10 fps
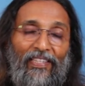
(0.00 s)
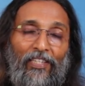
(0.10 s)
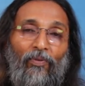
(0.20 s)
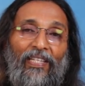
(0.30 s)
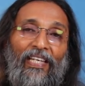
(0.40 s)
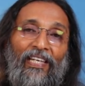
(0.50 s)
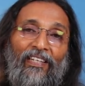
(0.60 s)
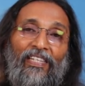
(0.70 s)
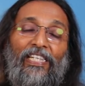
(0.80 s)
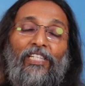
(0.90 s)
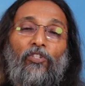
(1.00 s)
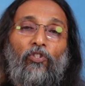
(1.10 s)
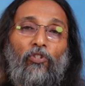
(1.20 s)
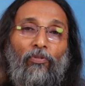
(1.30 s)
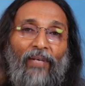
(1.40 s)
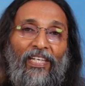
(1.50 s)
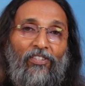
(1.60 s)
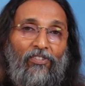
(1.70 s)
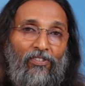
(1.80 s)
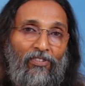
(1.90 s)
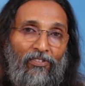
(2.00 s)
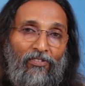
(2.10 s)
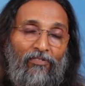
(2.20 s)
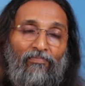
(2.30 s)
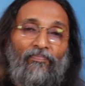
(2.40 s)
That's why they are instruments.